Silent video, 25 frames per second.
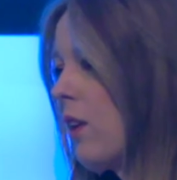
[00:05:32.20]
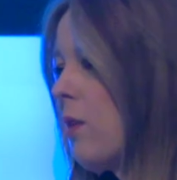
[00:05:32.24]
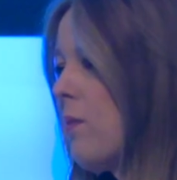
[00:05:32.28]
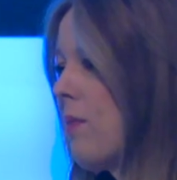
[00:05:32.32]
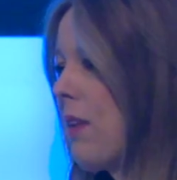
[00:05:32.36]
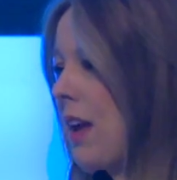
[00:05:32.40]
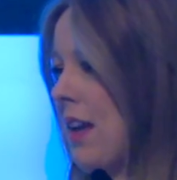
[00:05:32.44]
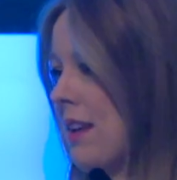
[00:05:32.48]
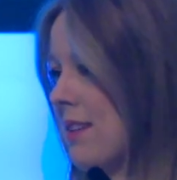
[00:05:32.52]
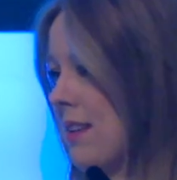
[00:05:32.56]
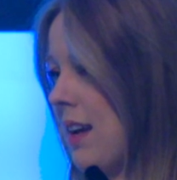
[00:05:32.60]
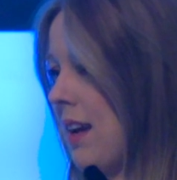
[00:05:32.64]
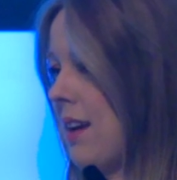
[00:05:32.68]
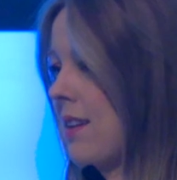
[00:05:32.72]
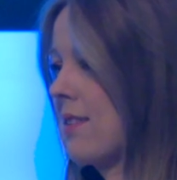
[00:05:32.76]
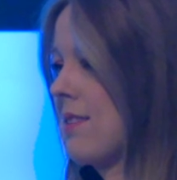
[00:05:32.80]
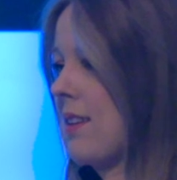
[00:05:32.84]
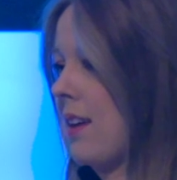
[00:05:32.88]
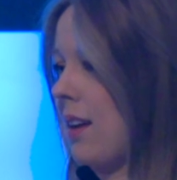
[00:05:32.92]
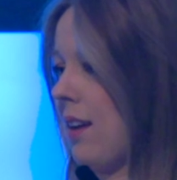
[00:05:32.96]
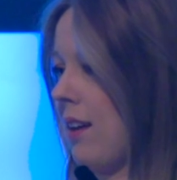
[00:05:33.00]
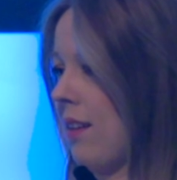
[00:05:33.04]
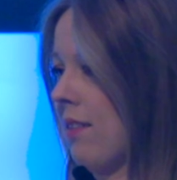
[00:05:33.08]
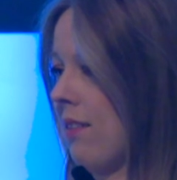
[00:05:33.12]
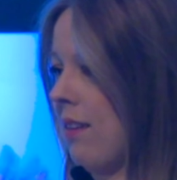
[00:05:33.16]
them their
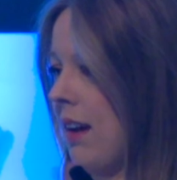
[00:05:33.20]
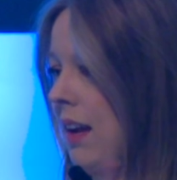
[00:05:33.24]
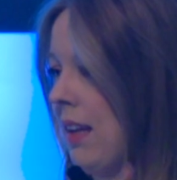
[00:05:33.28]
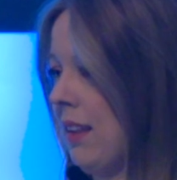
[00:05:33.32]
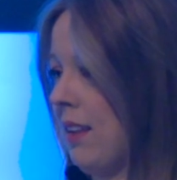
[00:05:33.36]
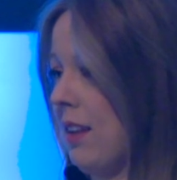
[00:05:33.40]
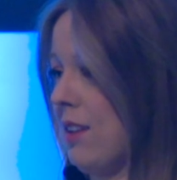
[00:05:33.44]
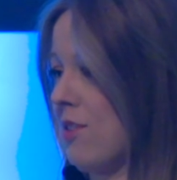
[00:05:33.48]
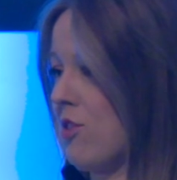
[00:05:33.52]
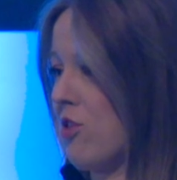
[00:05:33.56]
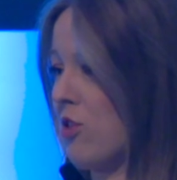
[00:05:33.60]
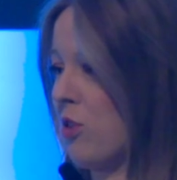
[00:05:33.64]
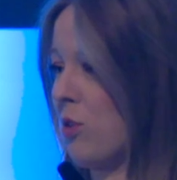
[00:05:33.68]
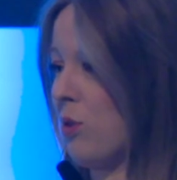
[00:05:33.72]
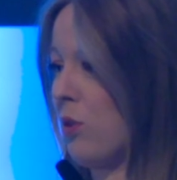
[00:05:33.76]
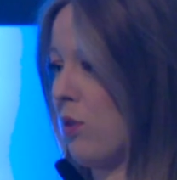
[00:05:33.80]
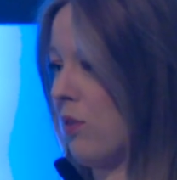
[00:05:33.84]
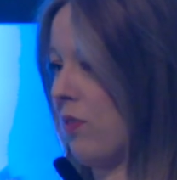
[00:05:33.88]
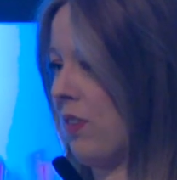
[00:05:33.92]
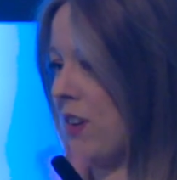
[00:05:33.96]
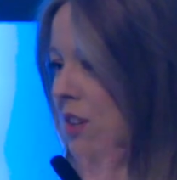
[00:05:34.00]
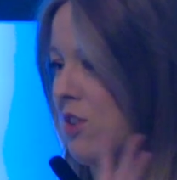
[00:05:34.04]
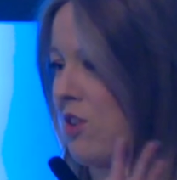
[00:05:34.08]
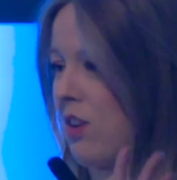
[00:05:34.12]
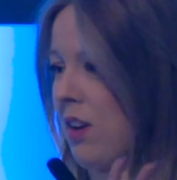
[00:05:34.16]
data in this tool
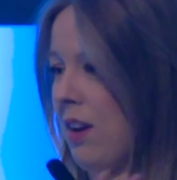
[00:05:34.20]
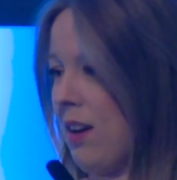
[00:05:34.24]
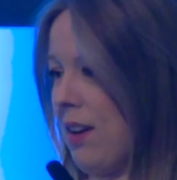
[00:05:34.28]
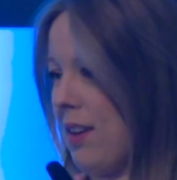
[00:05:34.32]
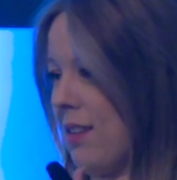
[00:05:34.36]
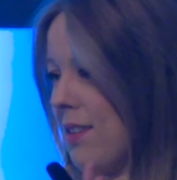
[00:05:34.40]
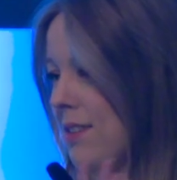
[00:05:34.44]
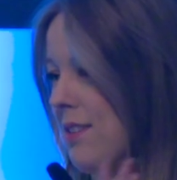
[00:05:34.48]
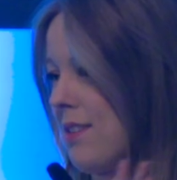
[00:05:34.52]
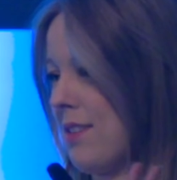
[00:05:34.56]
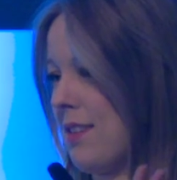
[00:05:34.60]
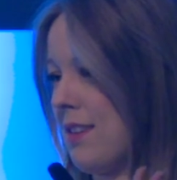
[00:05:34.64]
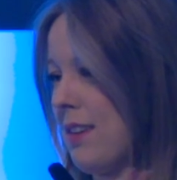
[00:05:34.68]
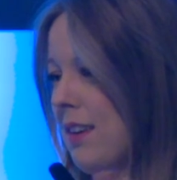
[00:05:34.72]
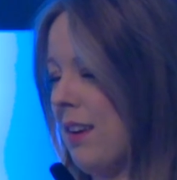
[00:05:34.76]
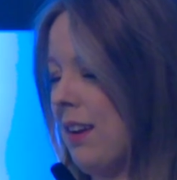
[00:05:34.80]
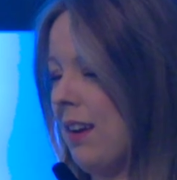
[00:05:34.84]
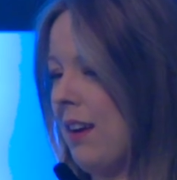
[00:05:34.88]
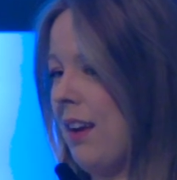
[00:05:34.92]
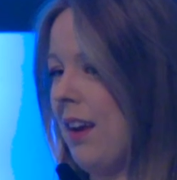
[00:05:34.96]
visualized